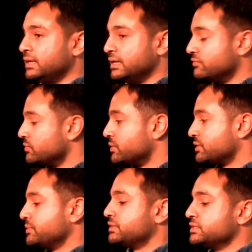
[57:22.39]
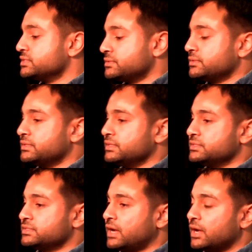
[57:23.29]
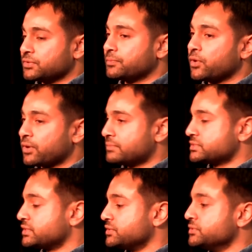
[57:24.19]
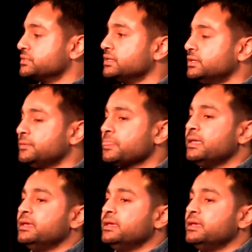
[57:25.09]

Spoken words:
even with these other programs like the New Deal,